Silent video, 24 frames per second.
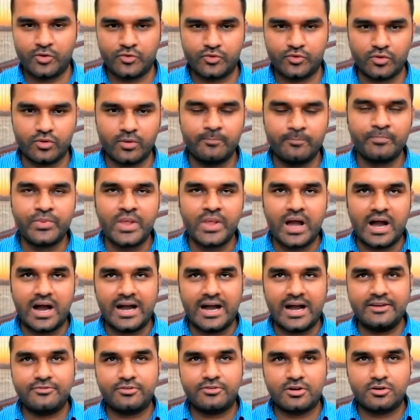So
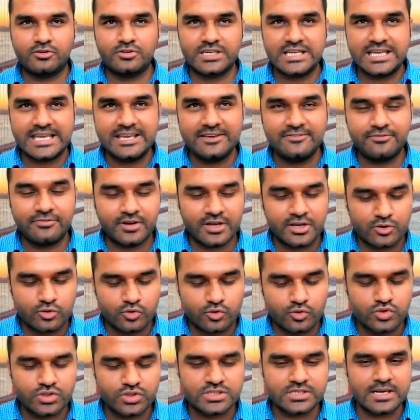I found if I
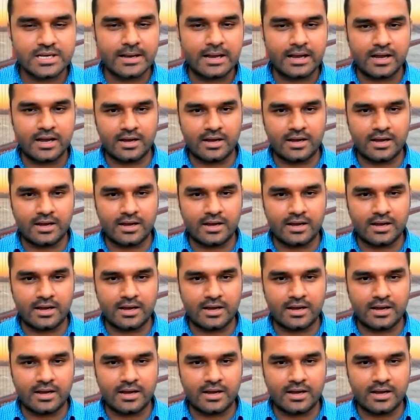could